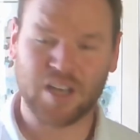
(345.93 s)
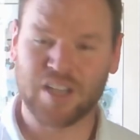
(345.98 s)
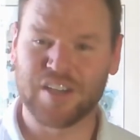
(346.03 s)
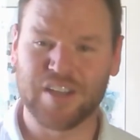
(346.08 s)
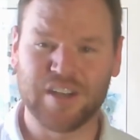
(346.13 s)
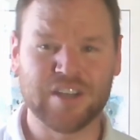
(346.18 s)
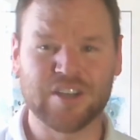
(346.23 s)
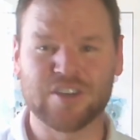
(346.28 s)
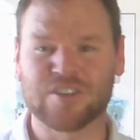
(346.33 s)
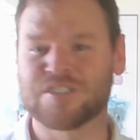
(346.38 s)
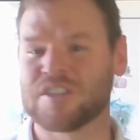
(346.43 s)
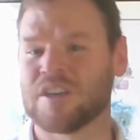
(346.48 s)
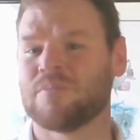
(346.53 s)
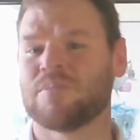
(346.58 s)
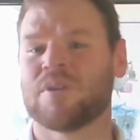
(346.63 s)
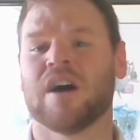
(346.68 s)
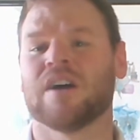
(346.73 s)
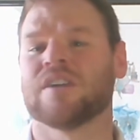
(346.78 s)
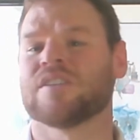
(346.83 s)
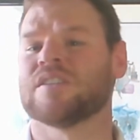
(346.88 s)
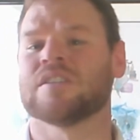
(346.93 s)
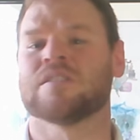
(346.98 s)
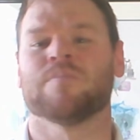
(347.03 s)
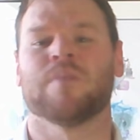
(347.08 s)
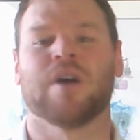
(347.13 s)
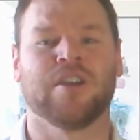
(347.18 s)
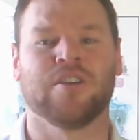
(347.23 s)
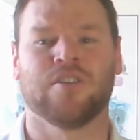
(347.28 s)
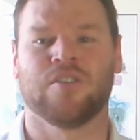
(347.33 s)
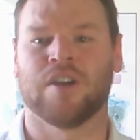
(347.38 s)
getting your subconscious
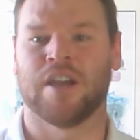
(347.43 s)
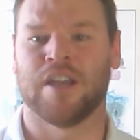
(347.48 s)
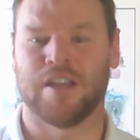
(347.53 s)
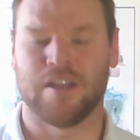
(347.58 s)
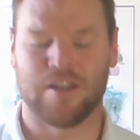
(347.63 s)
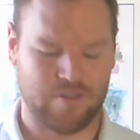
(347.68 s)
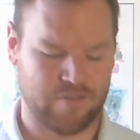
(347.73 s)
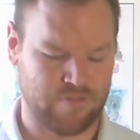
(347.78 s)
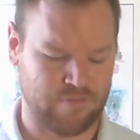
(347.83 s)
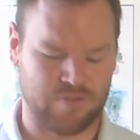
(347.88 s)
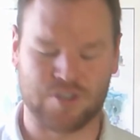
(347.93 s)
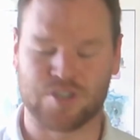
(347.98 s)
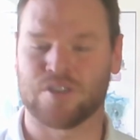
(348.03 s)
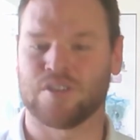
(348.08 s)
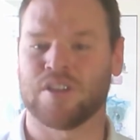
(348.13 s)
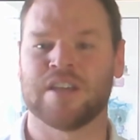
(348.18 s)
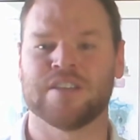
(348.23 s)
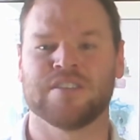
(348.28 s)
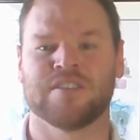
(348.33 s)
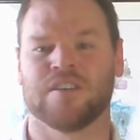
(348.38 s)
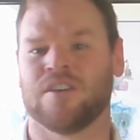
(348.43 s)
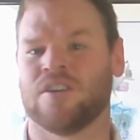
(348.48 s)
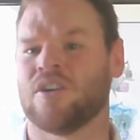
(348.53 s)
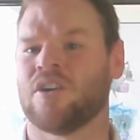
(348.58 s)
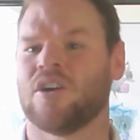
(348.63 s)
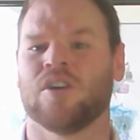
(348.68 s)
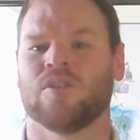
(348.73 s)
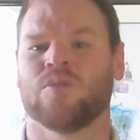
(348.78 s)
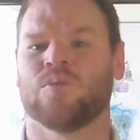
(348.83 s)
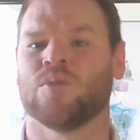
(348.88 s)
mind right, visualizing, and
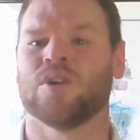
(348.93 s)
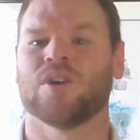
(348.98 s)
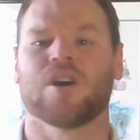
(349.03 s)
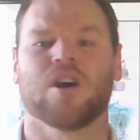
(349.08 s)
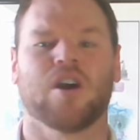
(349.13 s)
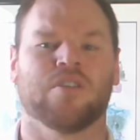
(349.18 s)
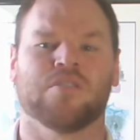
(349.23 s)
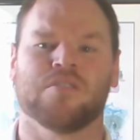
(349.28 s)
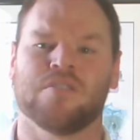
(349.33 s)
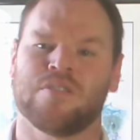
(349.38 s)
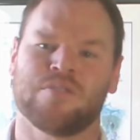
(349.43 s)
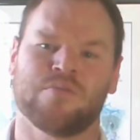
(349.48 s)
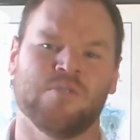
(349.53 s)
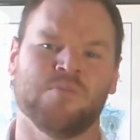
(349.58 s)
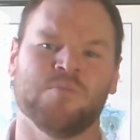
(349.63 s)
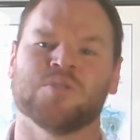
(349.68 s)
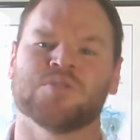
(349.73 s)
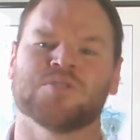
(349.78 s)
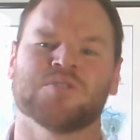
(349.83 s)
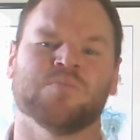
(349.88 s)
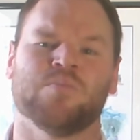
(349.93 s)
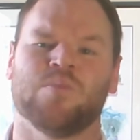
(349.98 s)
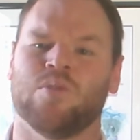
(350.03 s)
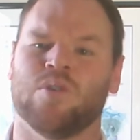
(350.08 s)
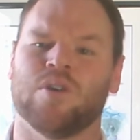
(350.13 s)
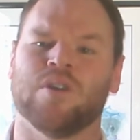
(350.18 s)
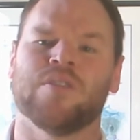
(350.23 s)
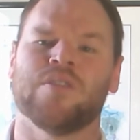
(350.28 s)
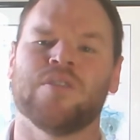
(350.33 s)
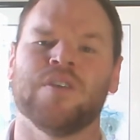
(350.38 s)
hard work are the three most
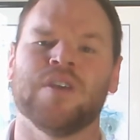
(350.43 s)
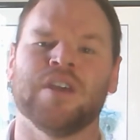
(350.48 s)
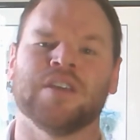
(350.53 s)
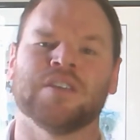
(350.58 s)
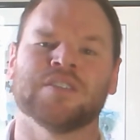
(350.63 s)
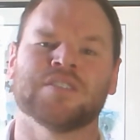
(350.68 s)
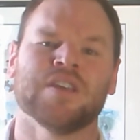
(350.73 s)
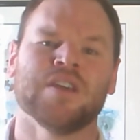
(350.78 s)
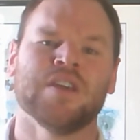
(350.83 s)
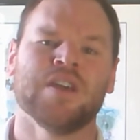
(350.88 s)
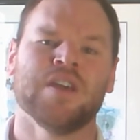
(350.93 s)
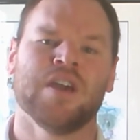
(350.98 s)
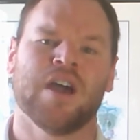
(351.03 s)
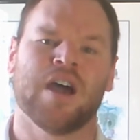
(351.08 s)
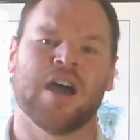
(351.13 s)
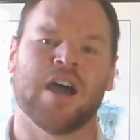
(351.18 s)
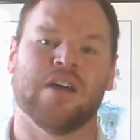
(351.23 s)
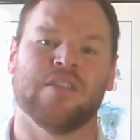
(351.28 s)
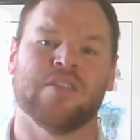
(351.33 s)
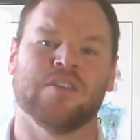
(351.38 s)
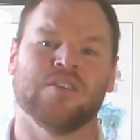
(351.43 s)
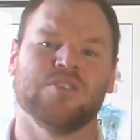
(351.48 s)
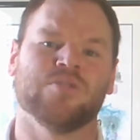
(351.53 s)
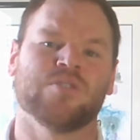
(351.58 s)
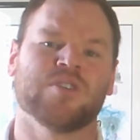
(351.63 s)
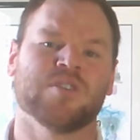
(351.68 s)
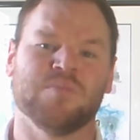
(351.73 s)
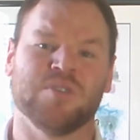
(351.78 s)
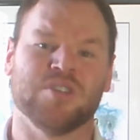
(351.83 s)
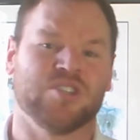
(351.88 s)
important things uh, that you
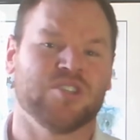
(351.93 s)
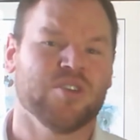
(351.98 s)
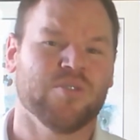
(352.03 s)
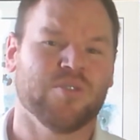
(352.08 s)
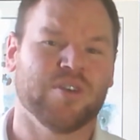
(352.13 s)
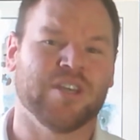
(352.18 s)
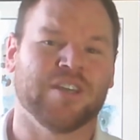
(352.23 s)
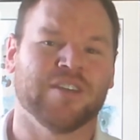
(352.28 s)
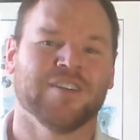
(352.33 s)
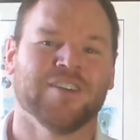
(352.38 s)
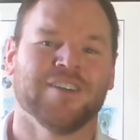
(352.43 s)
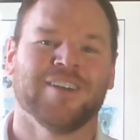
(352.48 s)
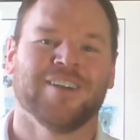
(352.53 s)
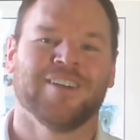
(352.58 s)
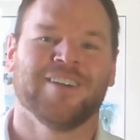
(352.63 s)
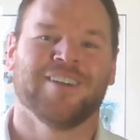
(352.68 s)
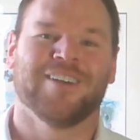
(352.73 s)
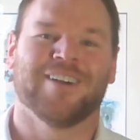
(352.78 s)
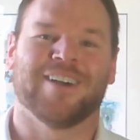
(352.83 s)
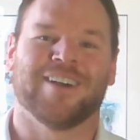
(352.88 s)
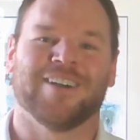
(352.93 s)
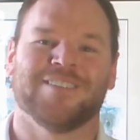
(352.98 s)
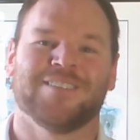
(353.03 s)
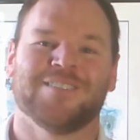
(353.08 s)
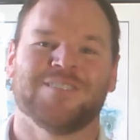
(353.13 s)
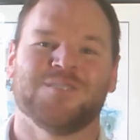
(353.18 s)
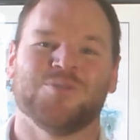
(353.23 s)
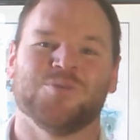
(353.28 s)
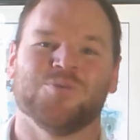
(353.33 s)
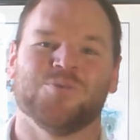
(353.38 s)
can be doing uh,
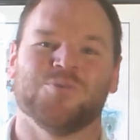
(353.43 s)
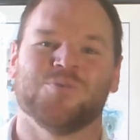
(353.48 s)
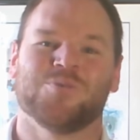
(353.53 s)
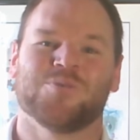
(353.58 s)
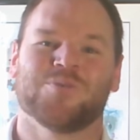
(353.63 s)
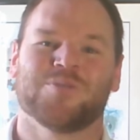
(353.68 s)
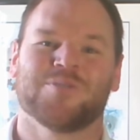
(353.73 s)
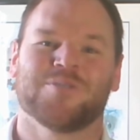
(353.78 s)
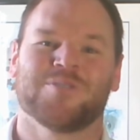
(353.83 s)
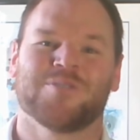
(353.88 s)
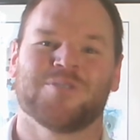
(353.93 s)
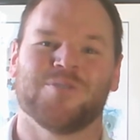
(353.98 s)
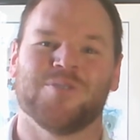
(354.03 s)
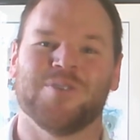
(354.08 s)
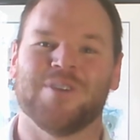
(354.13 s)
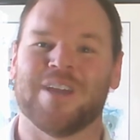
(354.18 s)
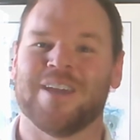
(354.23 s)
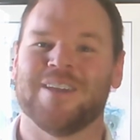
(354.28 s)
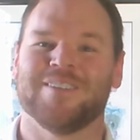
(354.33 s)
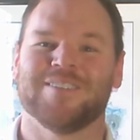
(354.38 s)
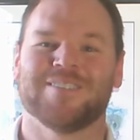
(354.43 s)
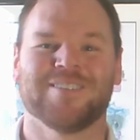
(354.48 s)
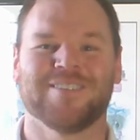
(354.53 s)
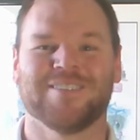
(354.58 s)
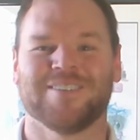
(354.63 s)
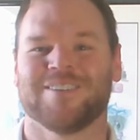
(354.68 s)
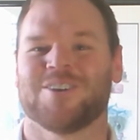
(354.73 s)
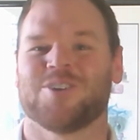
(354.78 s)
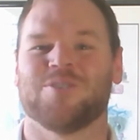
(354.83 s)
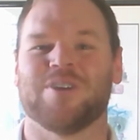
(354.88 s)
to create
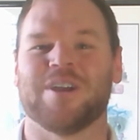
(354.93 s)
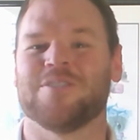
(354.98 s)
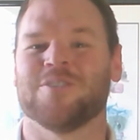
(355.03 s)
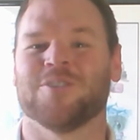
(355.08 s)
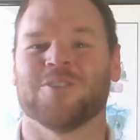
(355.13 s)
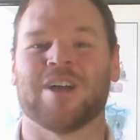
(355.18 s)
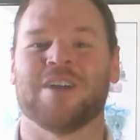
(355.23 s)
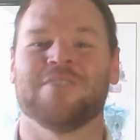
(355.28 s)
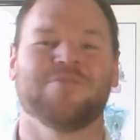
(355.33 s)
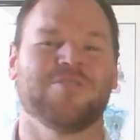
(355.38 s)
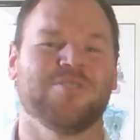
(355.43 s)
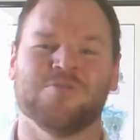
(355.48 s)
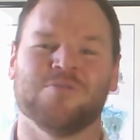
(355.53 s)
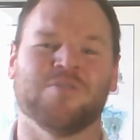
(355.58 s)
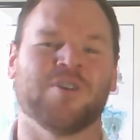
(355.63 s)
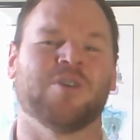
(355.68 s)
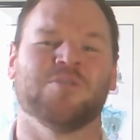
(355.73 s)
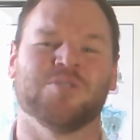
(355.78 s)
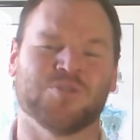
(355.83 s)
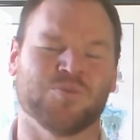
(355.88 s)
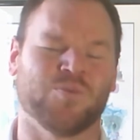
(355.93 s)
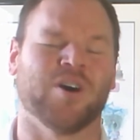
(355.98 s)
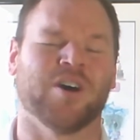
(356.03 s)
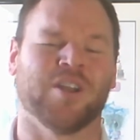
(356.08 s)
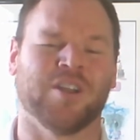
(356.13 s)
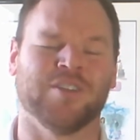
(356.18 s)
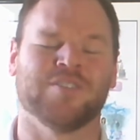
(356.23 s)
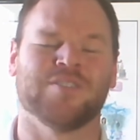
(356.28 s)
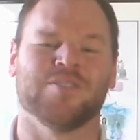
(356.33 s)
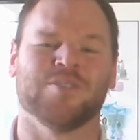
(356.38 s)
create the life that you've always
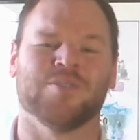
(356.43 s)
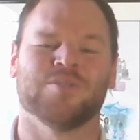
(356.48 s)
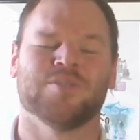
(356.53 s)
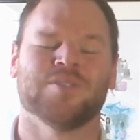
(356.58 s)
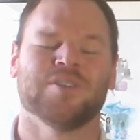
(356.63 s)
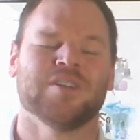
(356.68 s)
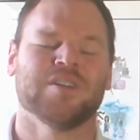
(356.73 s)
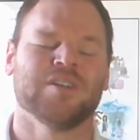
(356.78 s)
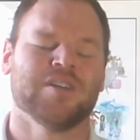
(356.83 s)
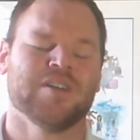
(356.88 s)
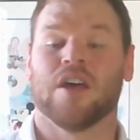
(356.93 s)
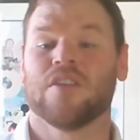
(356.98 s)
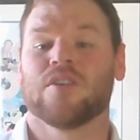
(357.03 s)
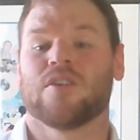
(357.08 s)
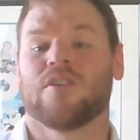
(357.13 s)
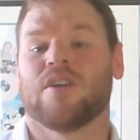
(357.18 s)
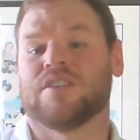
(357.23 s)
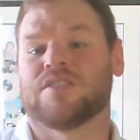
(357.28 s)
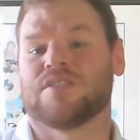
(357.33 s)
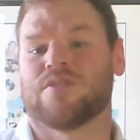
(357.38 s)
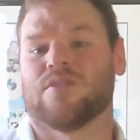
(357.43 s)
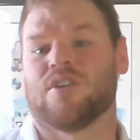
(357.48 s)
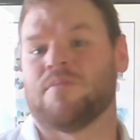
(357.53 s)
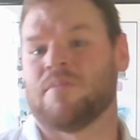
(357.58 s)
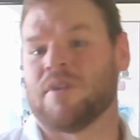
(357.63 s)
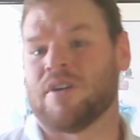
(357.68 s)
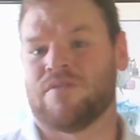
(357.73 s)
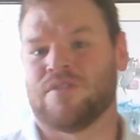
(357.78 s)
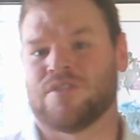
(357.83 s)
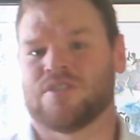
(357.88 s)
wanted to. Another great story
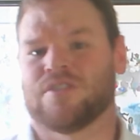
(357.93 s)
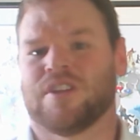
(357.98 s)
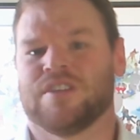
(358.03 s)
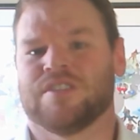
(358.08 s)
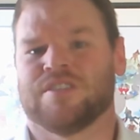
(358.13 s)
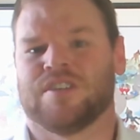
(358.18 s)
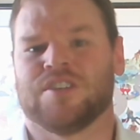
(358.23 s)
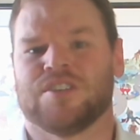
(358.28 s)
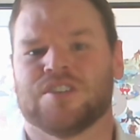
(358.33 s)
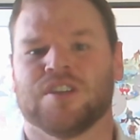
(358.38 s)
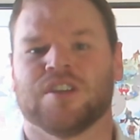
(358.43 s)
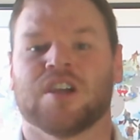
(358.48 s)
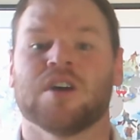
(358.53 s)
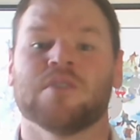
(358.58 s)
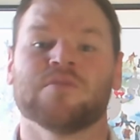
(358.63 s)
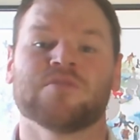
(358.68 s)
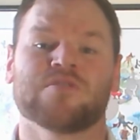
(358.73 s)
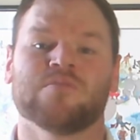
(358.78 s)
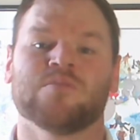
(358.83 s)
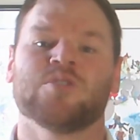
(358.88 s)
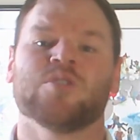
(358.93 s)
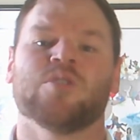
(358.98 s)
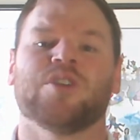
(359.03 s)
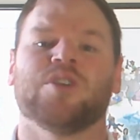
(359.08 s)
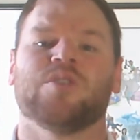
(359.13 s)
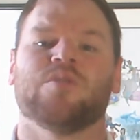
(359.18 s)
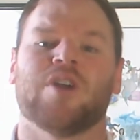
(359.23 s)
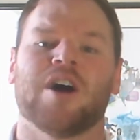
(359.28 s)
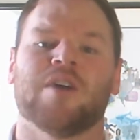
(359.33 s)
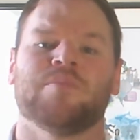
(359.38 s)
about visualization comes from
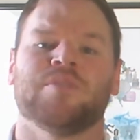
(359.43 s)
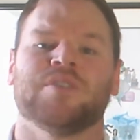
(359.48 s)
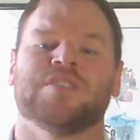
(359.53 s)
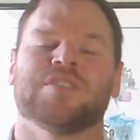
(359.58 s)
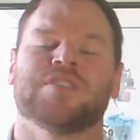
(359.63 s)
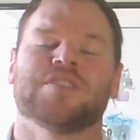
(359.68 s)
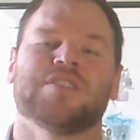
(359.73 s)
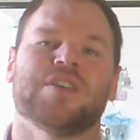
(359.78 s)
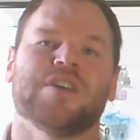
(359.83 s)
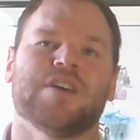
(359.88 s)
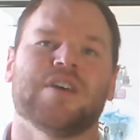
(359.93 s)
Tony Robbins.